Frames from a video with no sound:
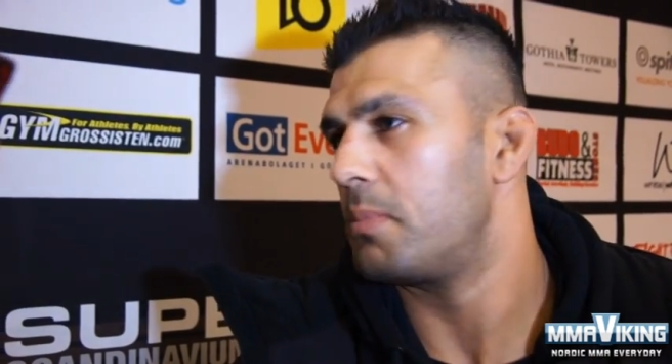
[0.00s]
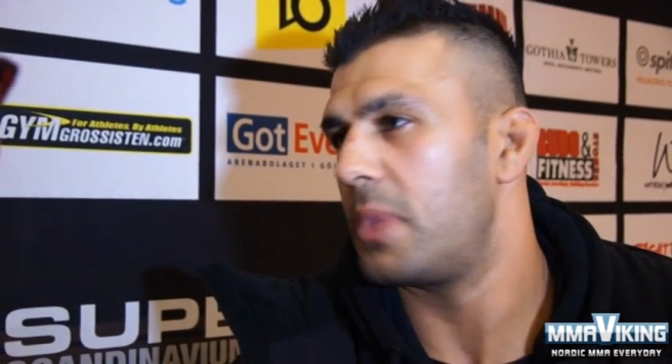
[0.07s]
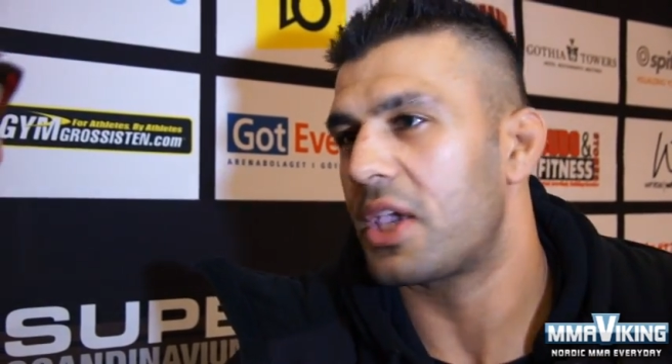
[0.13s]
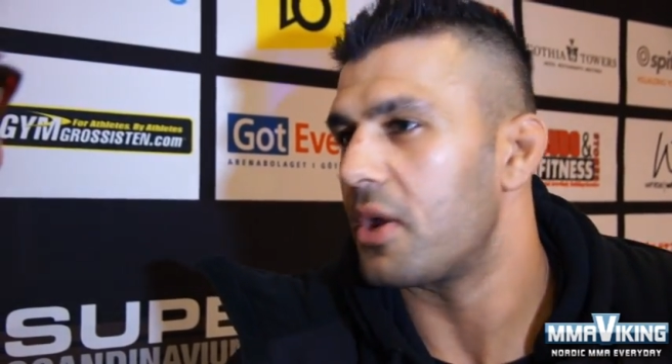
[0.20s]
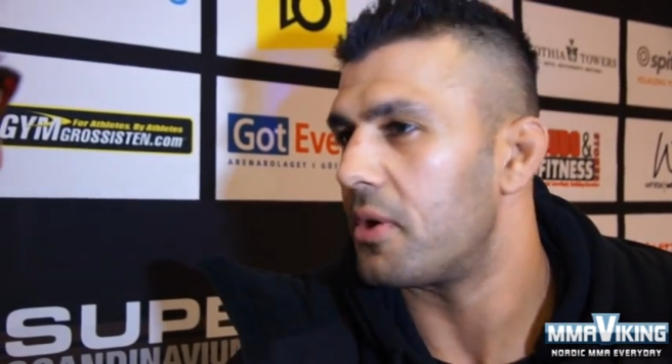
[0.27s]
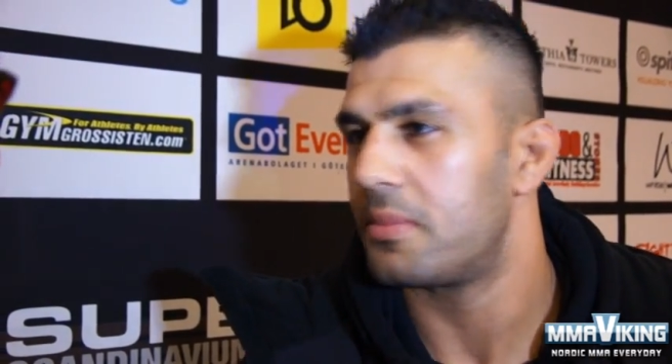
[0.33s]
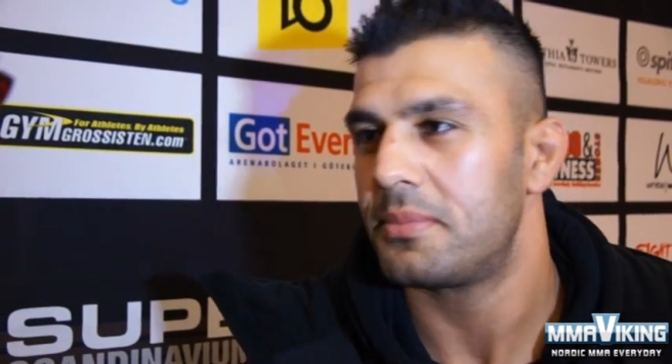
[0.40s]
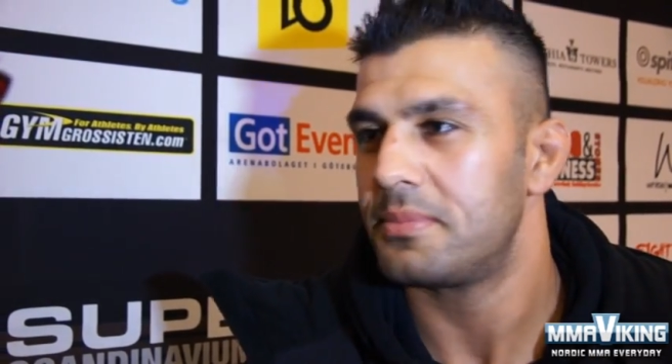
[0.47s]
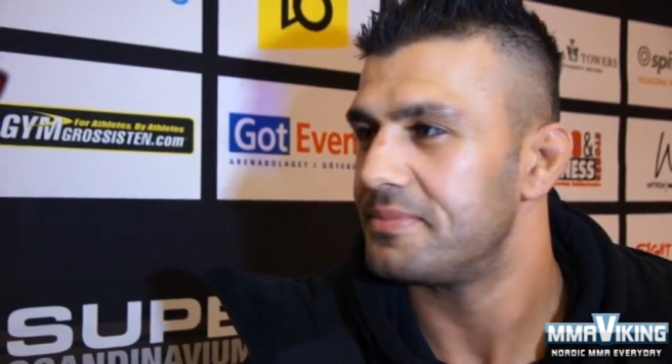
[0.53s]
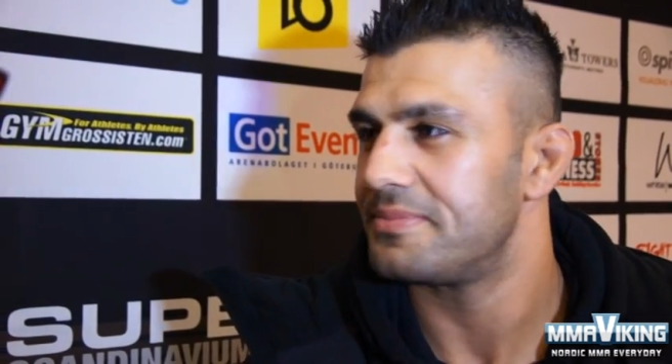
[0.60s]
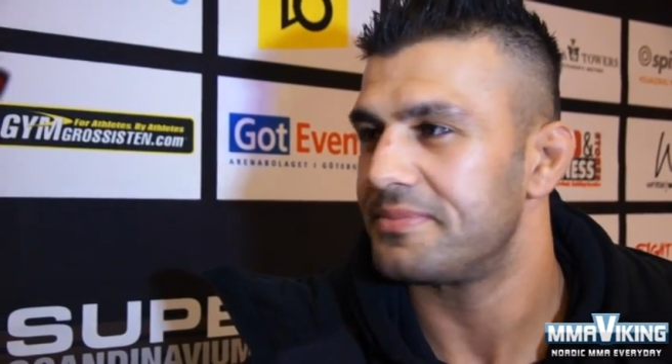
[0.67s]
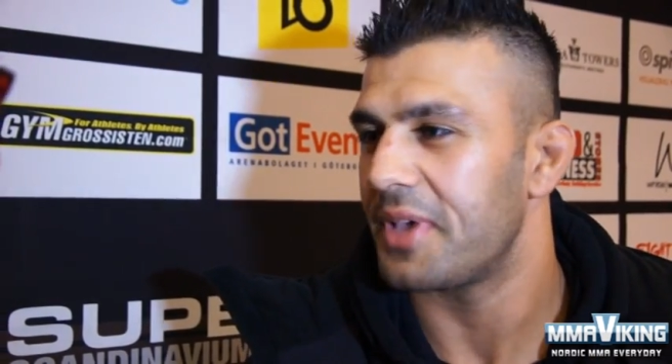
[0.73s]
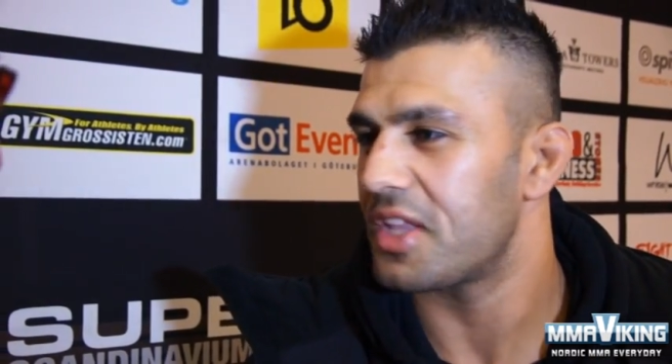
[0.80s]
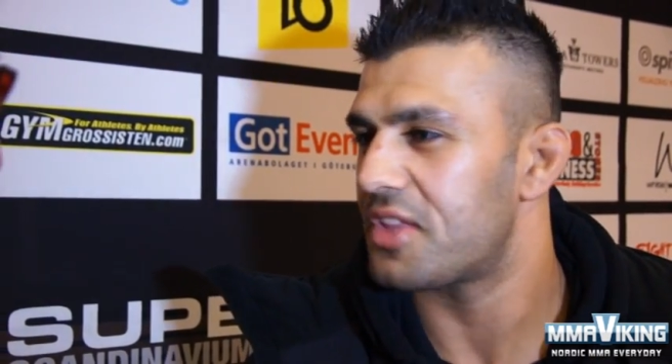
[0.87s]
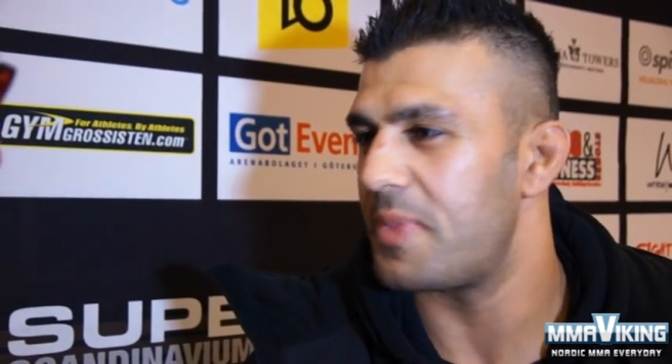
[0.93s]
Bigger.
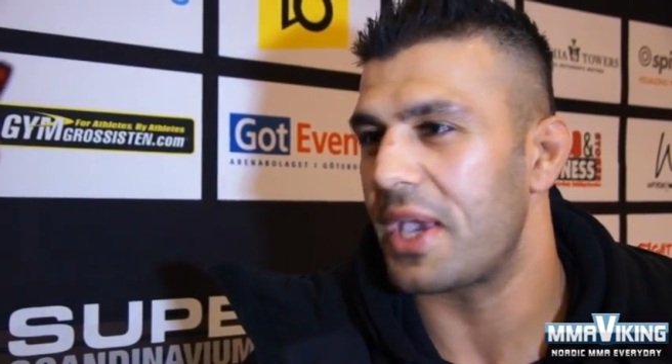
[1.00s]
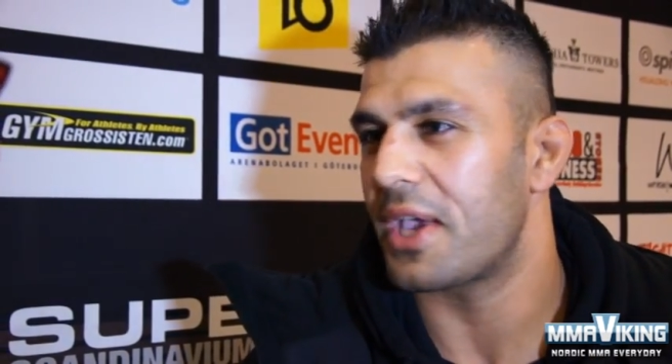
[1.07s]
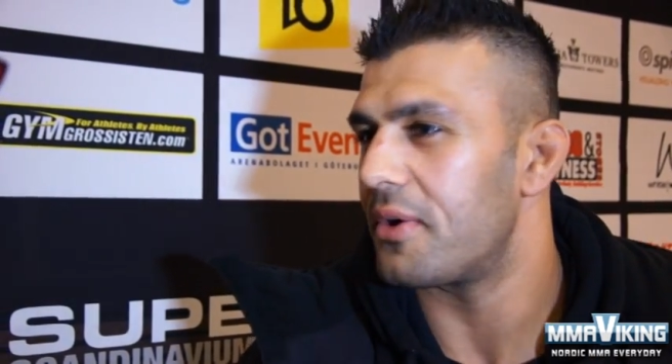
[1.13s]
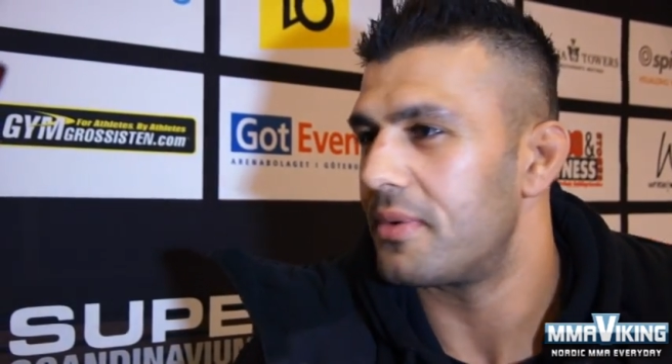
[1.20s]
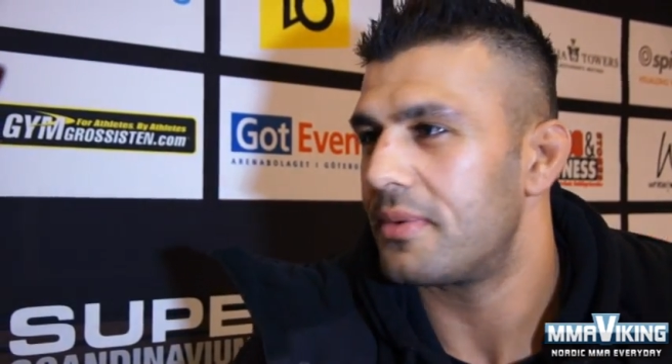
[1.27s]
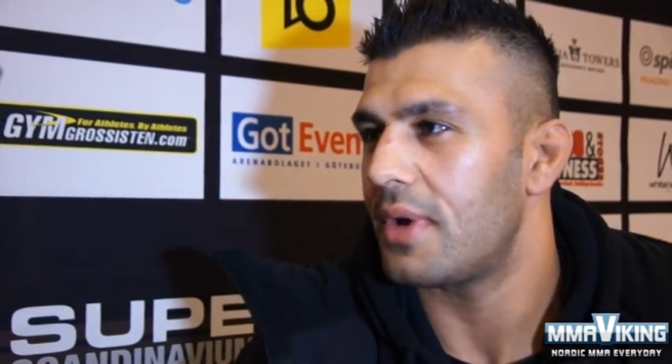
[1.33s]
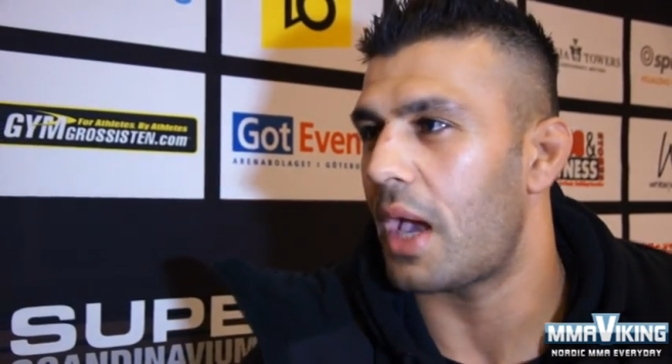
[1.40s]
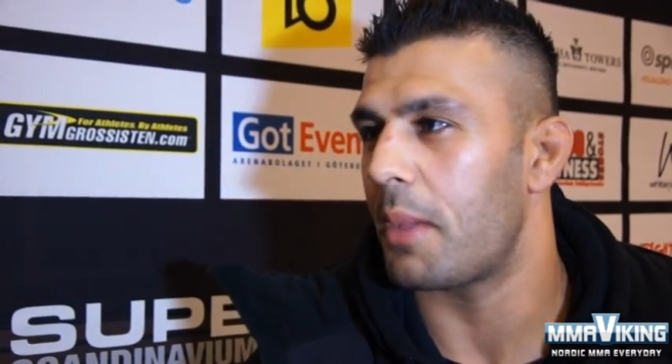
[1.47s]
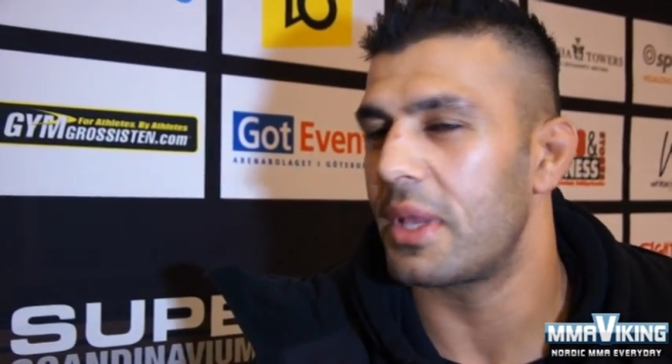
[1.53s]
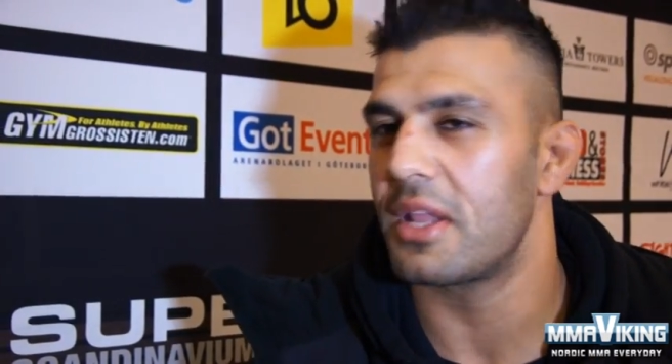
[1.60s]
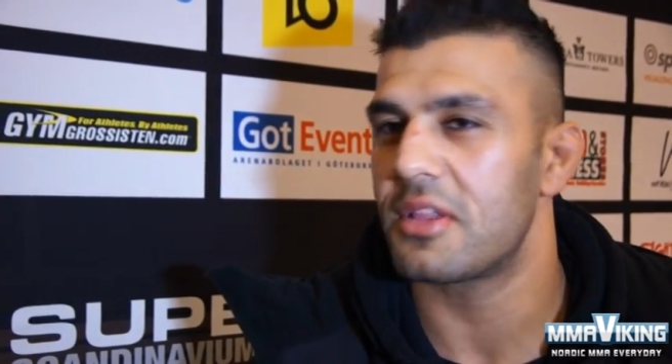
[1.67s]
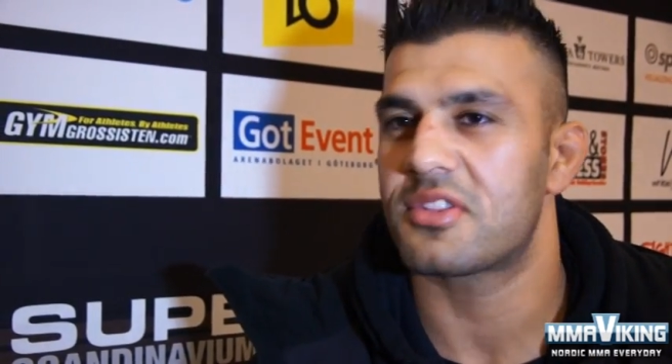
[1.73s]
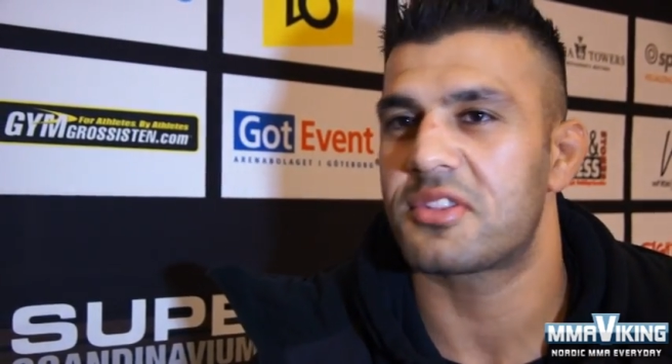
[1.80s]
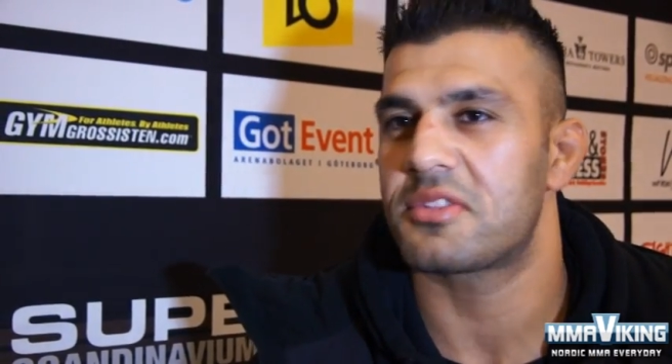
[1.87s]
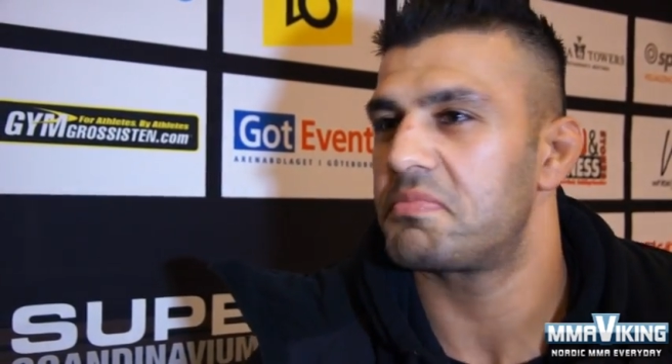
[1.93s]
It's bigger. I mean, a